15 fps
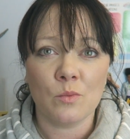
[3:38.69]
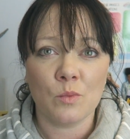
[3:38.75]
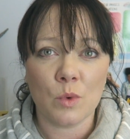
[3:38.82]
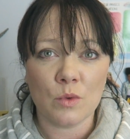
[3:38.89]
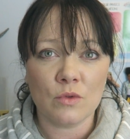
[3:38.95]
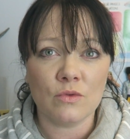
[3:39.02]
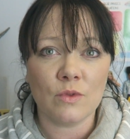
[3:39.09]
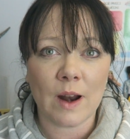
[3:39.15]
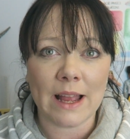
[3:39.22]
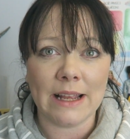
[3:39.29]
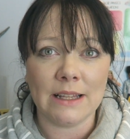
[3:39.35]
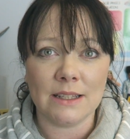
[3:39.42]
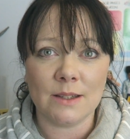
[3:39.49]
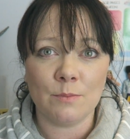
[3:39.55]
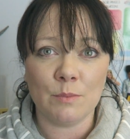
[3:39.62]
well
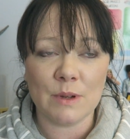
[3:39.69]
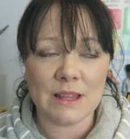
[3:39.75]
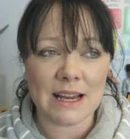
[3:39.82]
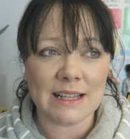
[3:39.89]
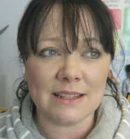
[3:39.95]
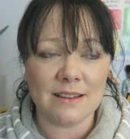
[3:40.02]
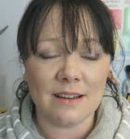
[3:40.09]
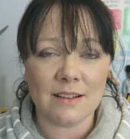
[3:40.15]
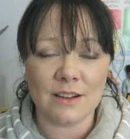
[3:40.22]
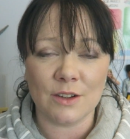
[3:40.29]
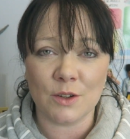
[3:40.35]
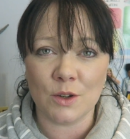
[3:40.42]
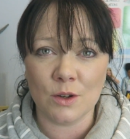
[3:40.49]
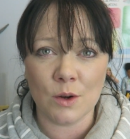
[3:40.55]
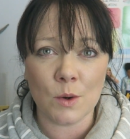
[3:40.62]
great but that's like a
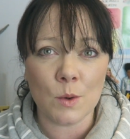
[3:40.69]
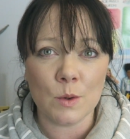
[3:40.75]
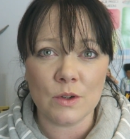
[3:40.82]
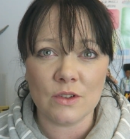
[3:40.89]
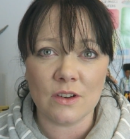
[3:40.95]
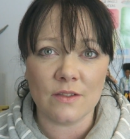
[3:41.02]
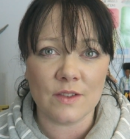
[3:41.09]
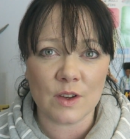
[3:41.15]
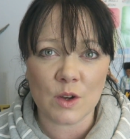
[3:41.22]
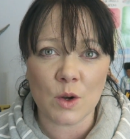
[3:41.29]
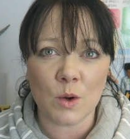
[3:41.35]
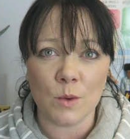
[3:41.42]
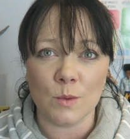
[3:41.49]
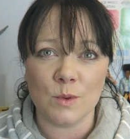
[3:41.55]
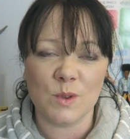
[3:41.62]
quarter of the
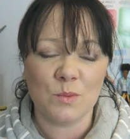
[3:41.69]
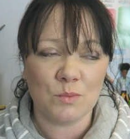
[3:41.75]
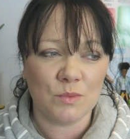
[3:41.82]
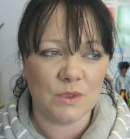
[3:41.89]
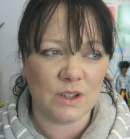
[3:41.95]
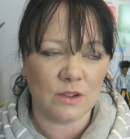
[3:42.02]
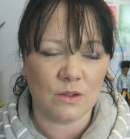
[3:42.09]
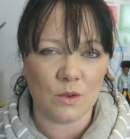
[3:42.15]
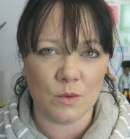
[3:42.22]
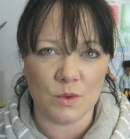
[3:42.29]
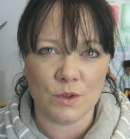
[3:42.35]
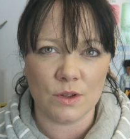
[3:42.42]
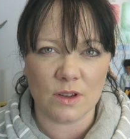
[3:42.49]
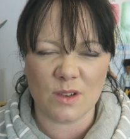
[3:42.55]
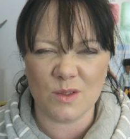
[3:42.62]
course not
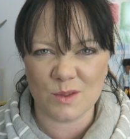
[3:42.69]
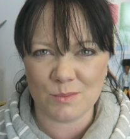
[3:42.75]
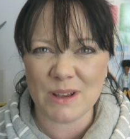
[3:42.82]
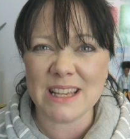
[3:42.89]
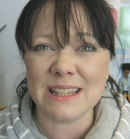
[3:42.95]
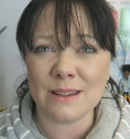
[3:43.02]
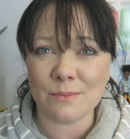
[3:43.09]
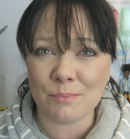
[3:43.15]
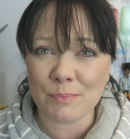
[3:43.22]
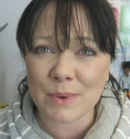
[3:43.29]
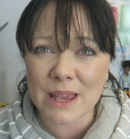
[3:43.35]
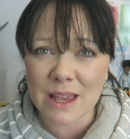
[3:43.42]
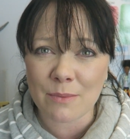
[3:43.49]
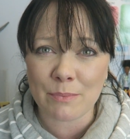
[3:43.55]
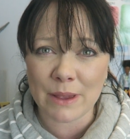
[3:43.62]
quarter of the course, but it's a
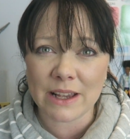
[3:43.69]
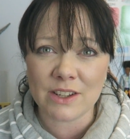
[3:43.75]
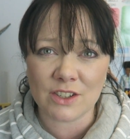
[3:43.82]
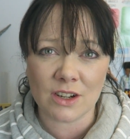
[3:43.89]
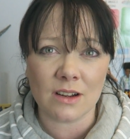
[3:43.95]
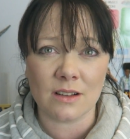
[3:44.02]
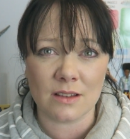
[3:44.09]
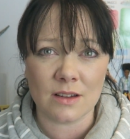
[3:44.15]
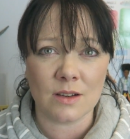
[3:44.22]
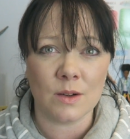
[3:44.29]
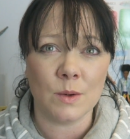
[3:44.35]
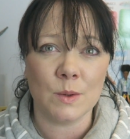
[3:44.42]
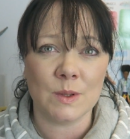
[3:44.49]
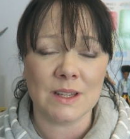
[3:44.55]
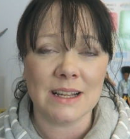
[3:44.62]
big big chunk of the
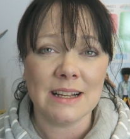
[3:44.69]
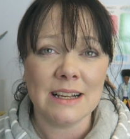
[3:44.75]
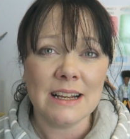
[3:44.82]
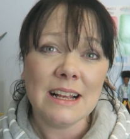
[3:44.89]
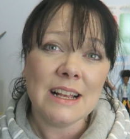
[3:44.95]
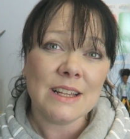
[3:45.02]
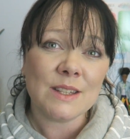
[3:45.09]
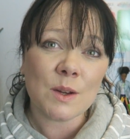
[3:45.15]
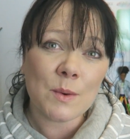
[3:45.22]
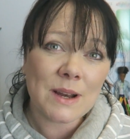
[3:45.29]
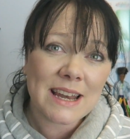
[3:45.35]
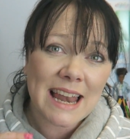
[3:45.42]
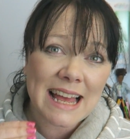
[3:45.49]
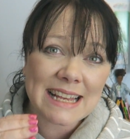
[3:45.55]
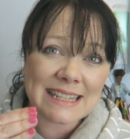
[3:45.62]
course. so
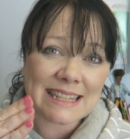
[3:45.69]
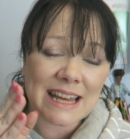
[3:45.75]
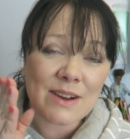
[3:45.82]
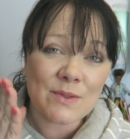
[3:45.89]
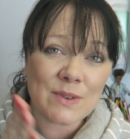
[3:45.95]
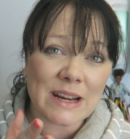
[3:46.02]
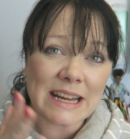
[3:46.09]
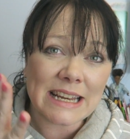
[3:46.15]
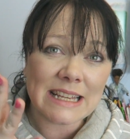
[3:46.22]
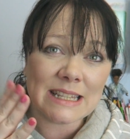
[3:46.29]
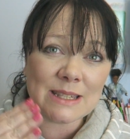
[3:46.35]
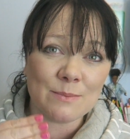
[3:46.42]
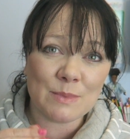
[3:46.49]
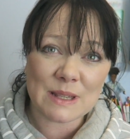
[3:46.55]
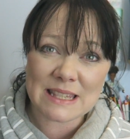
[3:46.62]
unless they're really
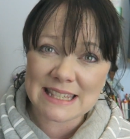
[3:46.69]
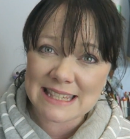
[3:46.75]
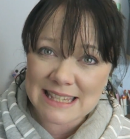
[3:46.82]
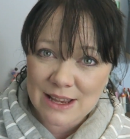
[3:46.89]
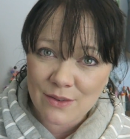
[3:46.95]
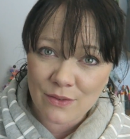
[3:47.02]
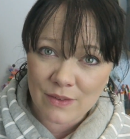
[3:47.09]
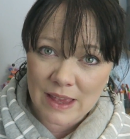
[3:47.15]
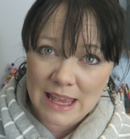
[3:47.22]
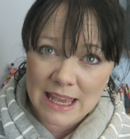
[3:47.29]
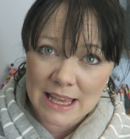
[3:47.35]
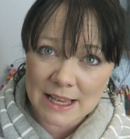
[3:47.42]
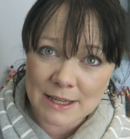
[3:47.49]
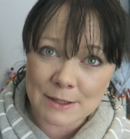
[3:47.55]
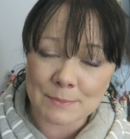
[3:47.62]

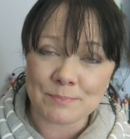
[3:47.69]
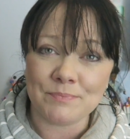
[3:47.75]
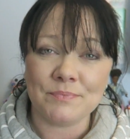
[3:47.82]
specific